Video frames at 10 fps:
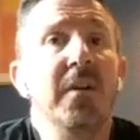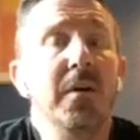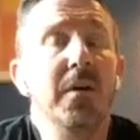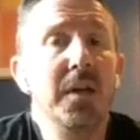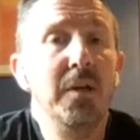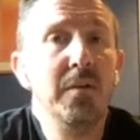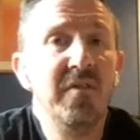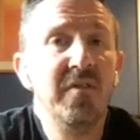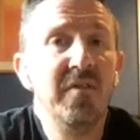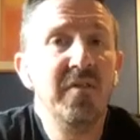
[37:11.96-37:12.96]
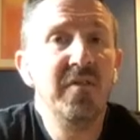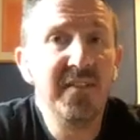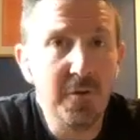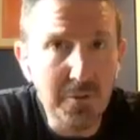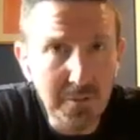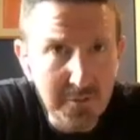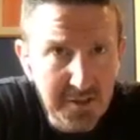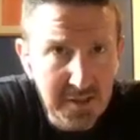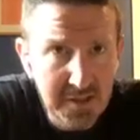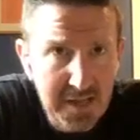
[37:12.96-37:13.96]
So use this
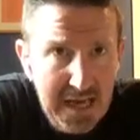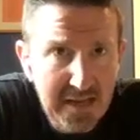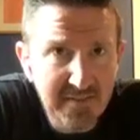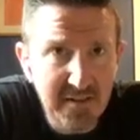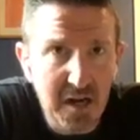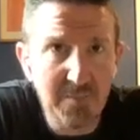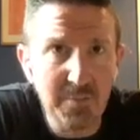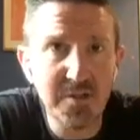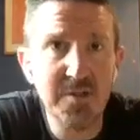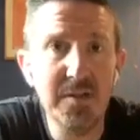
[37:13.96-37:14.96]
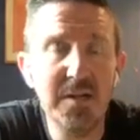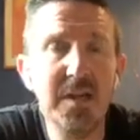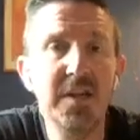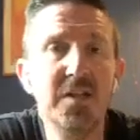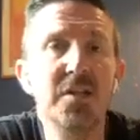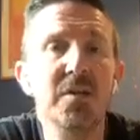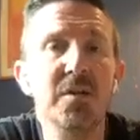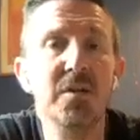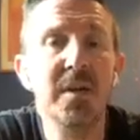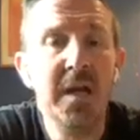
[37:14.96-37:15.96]
fold as an opportunity
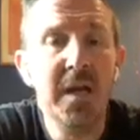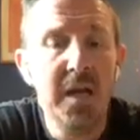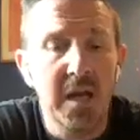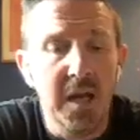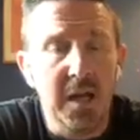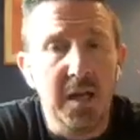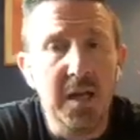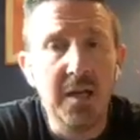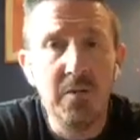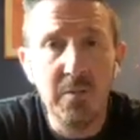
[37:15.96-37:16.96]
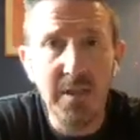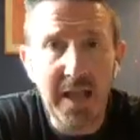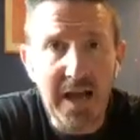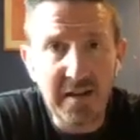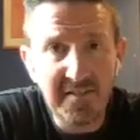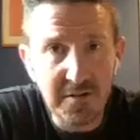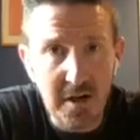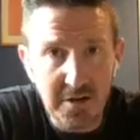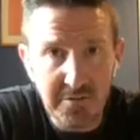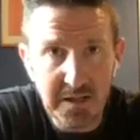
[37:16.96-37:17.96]
to relax your
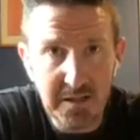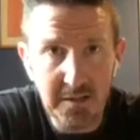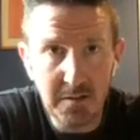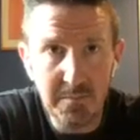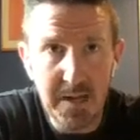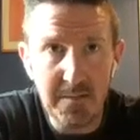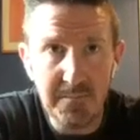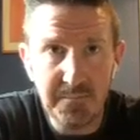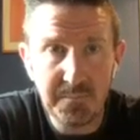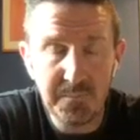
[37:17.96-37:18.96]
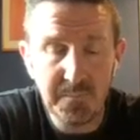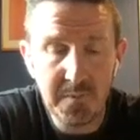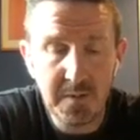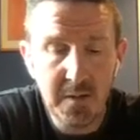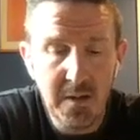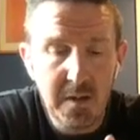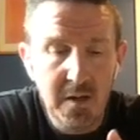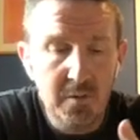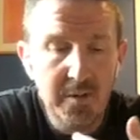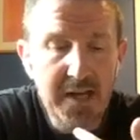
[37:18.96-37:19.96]
heart rate a little bit,
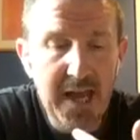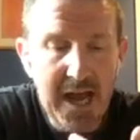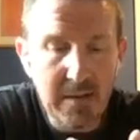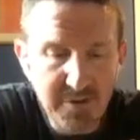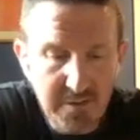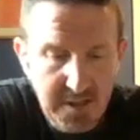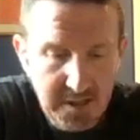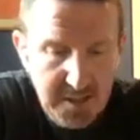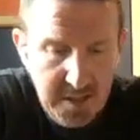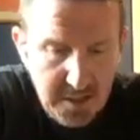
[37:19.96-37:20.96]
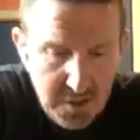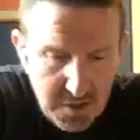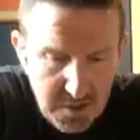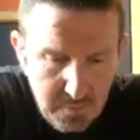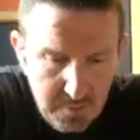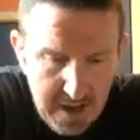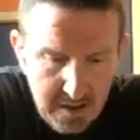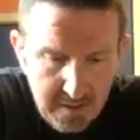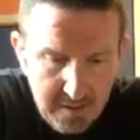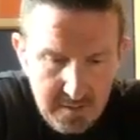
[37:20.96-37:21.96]
recapture the attention to
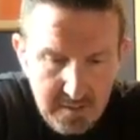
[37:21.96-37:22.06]
breath.